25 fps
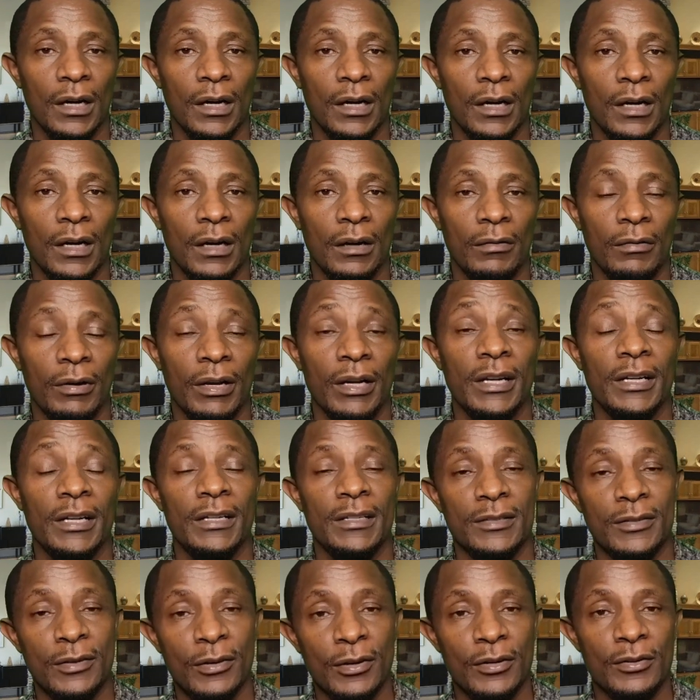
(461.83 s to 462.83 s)
when it
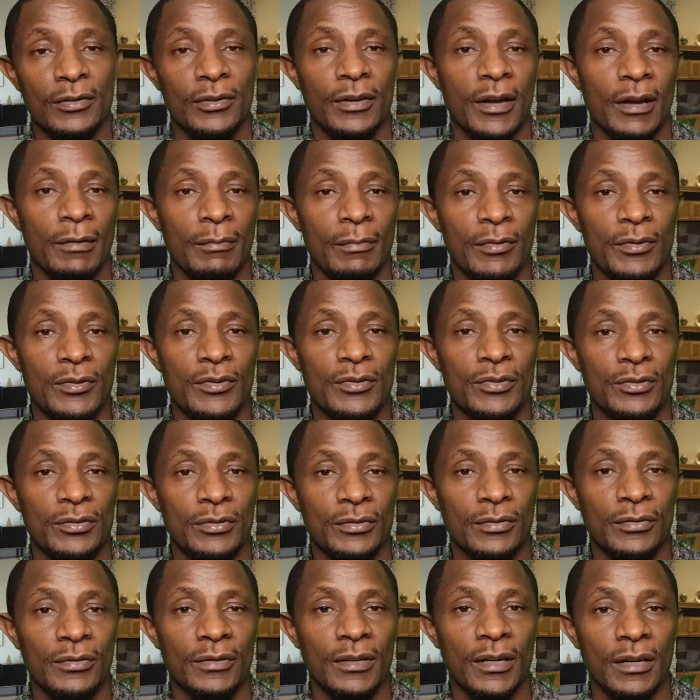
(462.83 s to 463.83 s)
is hot, you are able to
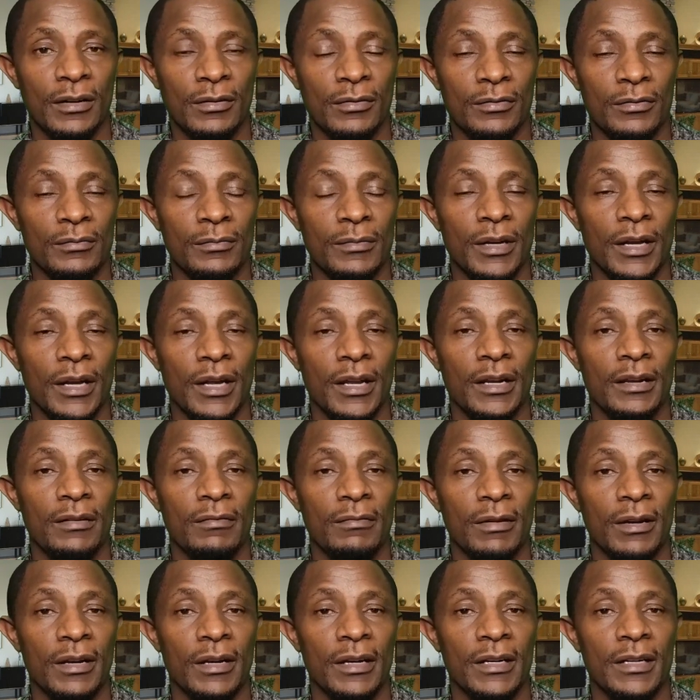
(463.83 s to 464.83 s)
cool your room, and
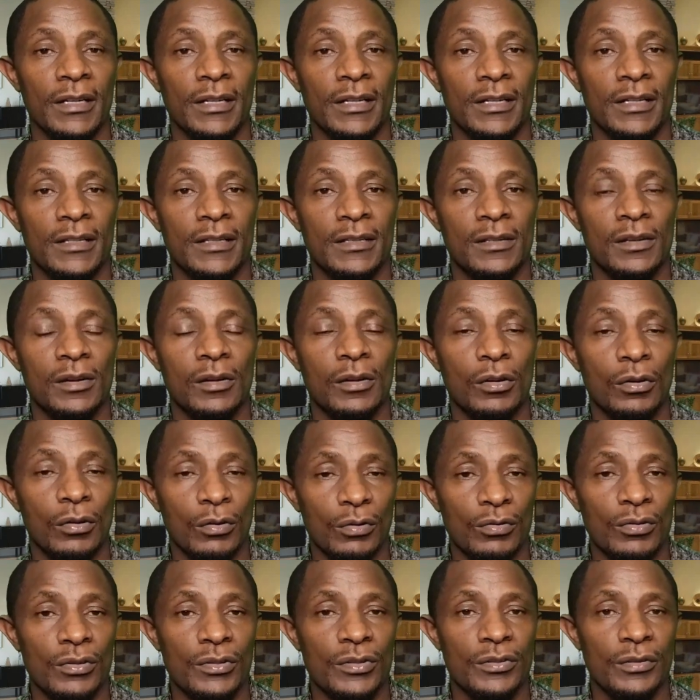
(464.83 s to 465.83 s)
when it is
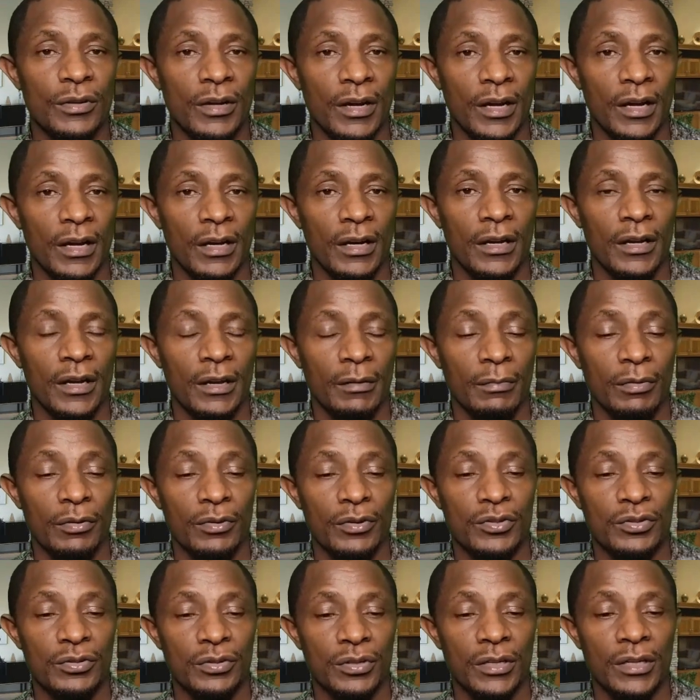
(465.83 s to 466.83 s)
cold, you are able
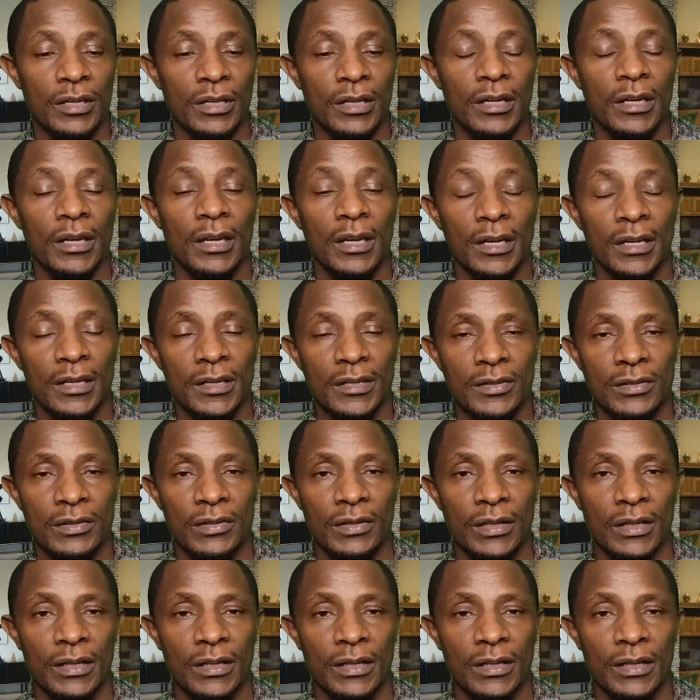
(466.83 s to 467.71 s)
to heat your